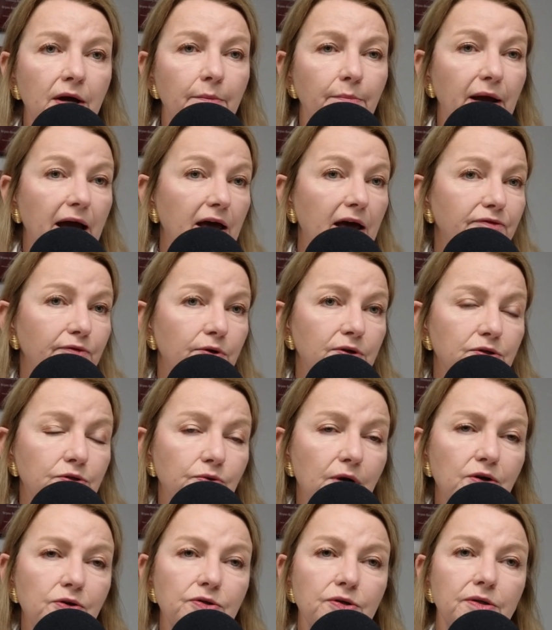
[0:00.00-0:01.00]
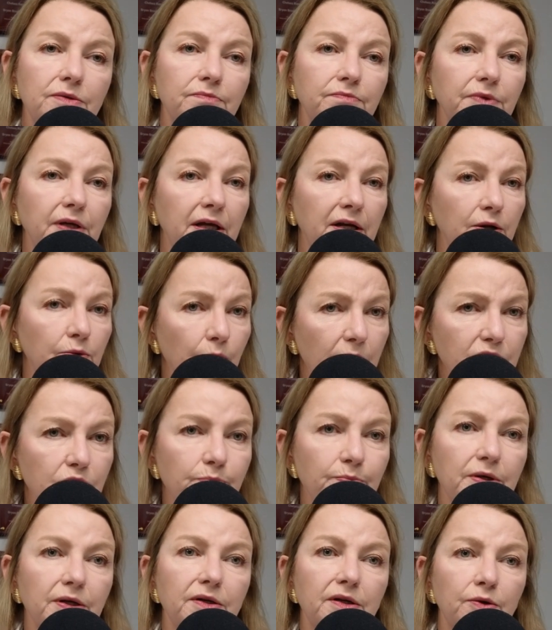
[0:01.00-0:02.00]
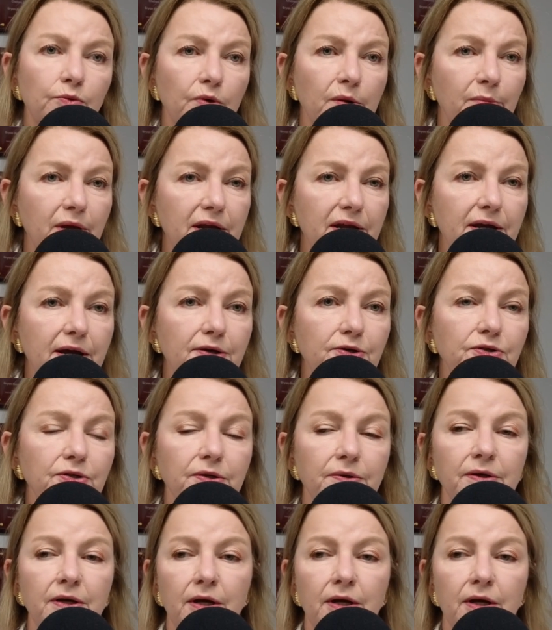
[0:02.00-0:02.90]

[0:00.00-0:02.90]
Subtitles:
path for instruction and enrichment and remediation.